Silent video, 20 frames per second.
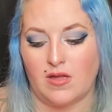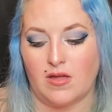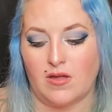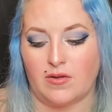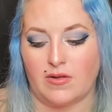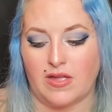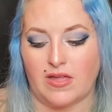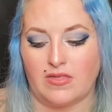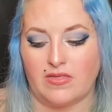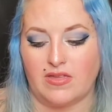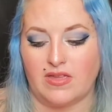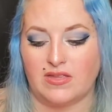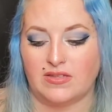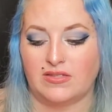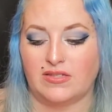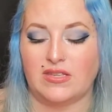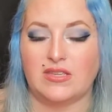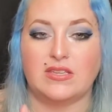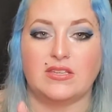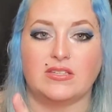Okay,
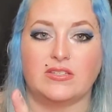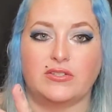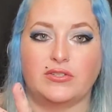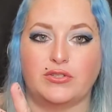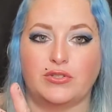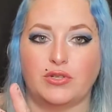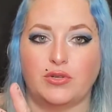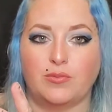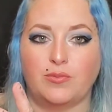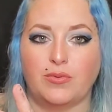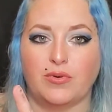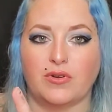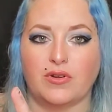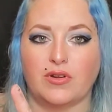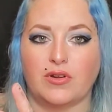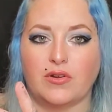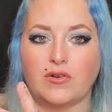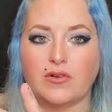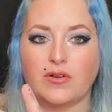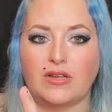this is super
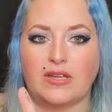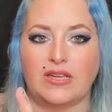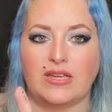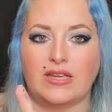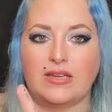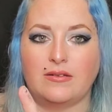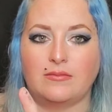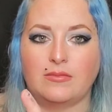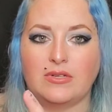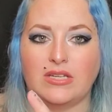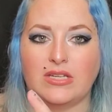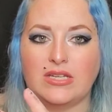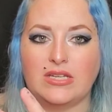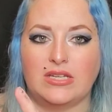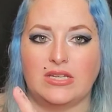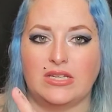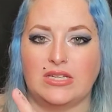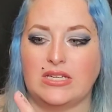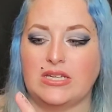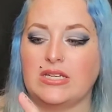
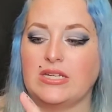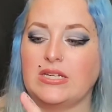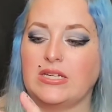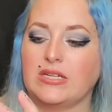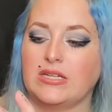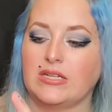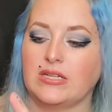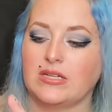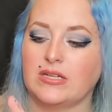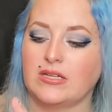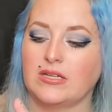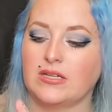creamy.